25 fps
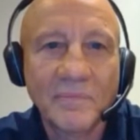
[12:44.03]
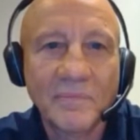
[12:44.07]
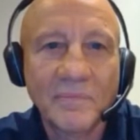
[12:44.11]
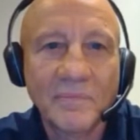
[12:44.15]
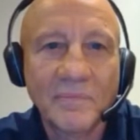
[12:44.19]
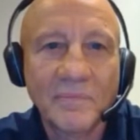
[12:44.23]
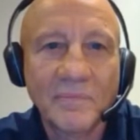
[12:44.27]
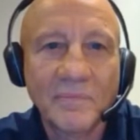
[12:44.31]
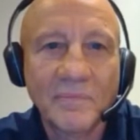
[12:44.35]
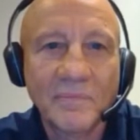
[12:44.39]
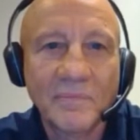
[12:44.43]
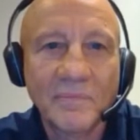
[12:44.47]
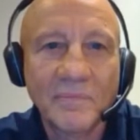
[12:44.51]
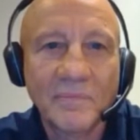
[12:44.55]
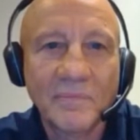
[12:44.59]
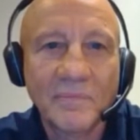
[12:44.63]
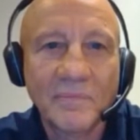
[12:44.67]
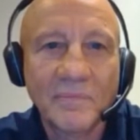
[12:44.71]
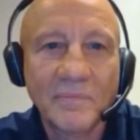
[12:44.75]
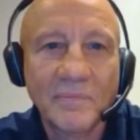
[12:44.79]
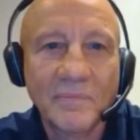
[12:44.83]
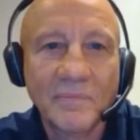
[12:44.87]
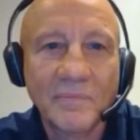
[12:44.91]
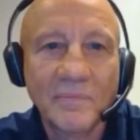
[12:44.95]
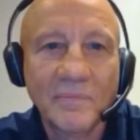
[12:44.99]

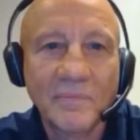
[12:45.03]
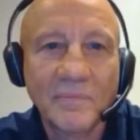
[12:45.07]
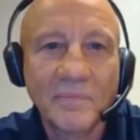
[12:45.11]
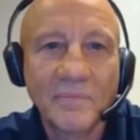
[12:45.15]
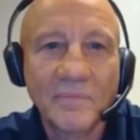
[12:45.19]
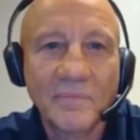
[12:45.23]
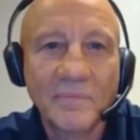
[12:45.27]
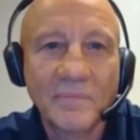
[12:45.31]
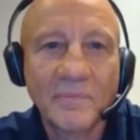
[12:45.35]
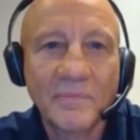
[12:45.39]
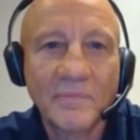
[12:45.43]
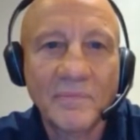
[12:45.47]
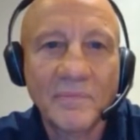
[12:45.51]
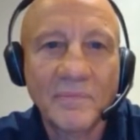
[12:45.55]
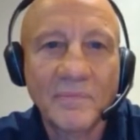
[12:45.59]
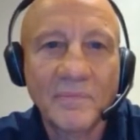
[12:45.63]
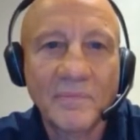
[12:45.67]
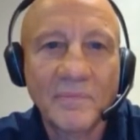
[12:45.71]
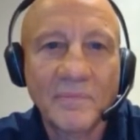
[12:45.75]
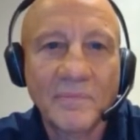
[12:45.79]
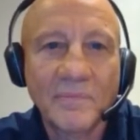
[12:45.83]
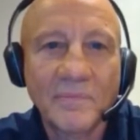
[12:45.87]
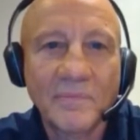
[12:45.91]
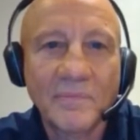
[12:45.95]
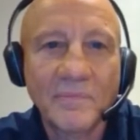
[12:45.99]

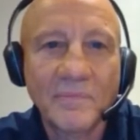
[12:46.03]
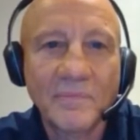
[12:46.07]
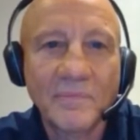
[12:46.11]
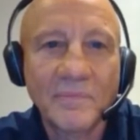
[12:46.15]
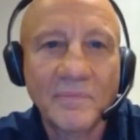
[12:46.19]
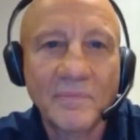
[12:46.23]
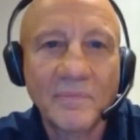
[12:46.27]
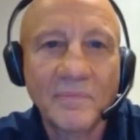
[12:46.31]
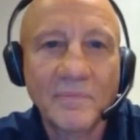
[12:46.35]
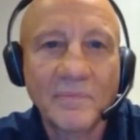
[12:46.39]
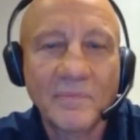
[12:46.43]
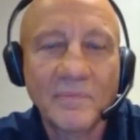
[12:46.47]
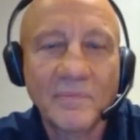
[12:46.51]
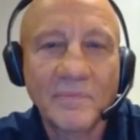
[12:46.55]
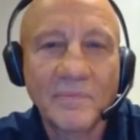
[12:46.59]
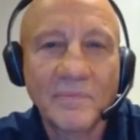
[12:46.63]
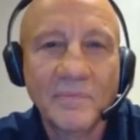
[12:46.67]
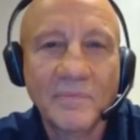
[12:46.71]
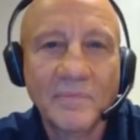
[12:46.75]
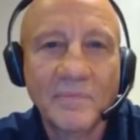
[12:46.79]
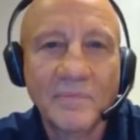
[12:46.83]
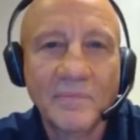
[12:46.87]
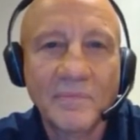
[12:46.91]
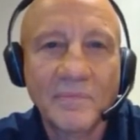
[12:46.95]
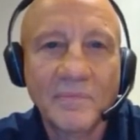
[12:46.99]

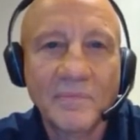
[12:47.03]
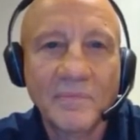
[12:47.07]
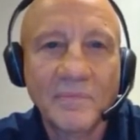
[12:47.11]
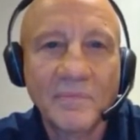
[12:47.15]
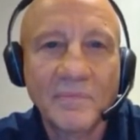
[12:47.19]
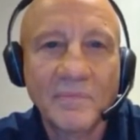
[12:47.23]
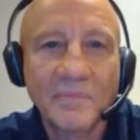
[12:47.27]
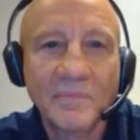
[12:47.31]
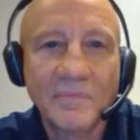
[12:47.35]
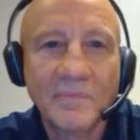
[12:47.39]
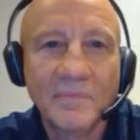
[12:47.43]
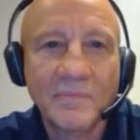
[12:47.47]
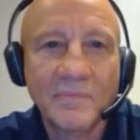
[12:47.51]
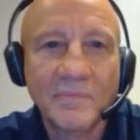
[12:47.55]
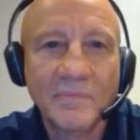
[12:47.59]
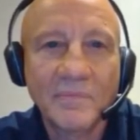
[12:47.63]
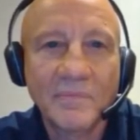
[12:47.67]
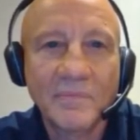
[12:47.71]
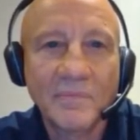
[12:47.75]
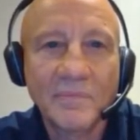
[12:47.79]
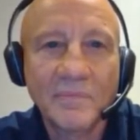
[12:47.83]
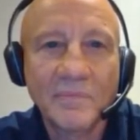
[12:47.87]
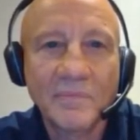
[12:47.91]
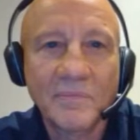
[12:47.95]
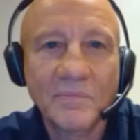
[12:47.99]

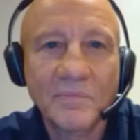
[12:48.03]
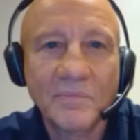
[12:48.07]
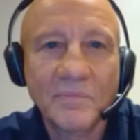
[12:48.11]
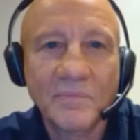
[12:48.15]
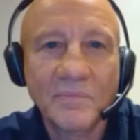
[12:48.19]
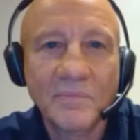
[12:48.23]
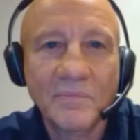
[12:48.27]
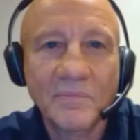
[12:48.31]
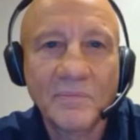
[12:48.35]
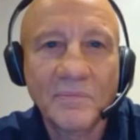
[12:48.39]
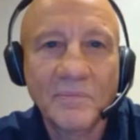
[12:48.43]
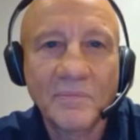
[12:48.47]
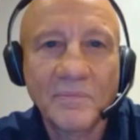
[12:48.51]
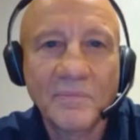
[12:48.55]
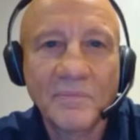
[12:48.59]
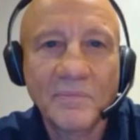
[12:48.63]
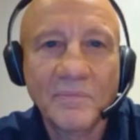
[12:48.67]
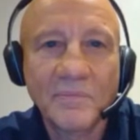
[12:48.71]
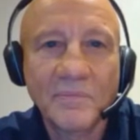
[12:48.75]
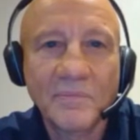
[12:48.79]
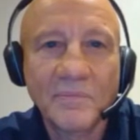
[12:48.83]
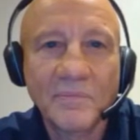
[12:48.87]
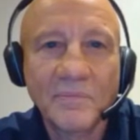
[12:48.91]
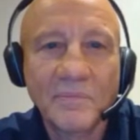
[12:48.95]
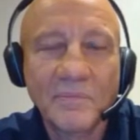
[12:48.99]

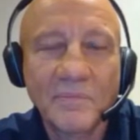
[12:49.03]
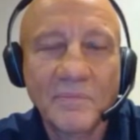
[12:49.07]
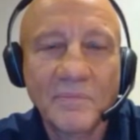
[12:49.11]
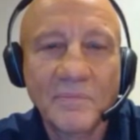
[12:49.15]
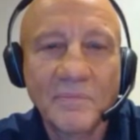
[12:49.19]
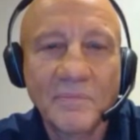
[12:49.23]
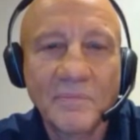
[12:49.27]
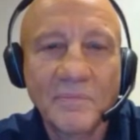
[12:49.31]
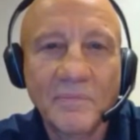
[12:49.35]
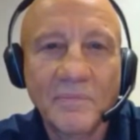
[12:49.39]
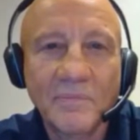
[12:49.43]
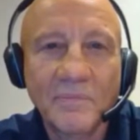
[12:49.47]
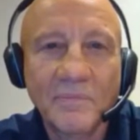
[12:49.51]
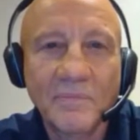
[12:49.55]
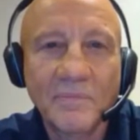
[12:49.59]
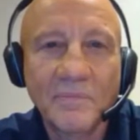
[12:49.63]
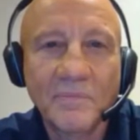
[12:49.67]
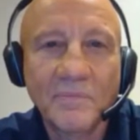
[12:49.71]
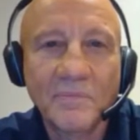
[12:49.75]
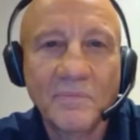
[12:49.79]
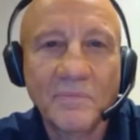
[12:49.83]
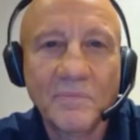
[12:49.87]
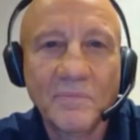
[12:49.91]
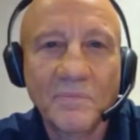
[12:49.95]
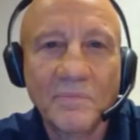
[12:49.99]

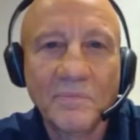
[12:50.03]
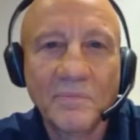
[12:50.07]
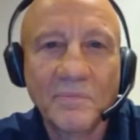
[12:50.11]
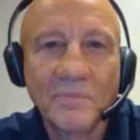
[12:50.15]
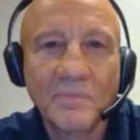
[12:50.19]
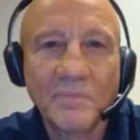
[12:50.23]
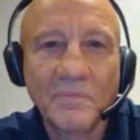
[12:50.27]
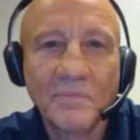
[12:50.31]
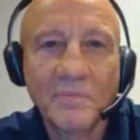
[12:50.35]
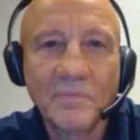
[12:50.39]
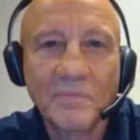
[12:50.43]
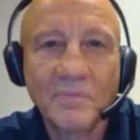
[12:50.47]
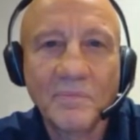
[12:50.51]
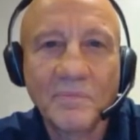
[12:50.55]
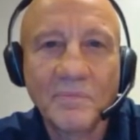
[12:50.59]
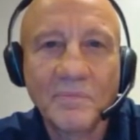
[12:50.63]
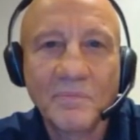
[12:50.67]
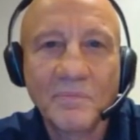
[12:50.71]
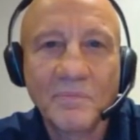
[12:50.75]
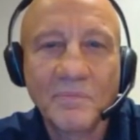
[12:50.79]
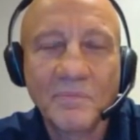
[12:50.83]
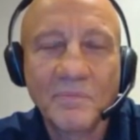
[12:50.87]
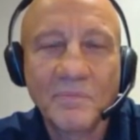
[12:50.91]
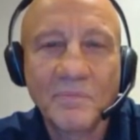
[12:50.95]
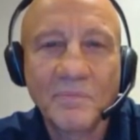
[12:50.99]

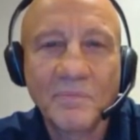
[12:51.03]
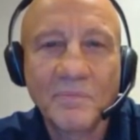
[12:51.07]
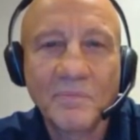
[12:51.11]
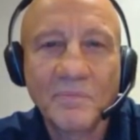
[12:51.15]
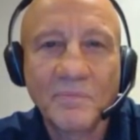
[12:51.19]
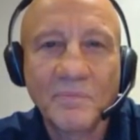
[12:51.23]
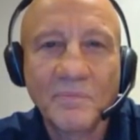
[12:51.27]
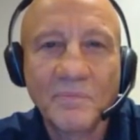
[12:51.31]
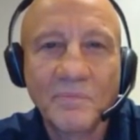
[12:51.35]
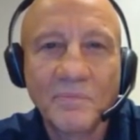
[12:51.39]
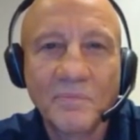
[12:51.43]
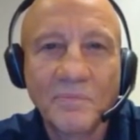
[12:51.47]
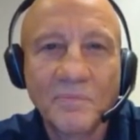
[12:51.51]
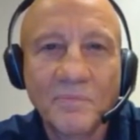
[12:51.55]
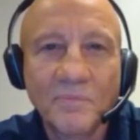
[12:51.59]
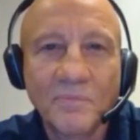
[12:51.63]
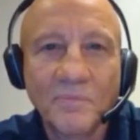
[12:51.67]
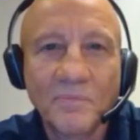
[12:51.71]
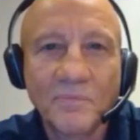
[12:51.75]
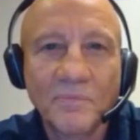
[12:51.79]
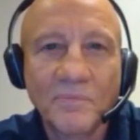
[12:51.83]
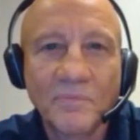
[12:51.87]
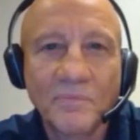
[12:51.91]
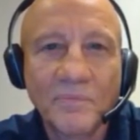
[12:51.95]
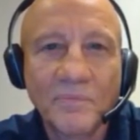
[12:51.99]
No words are spoken by the person on screen.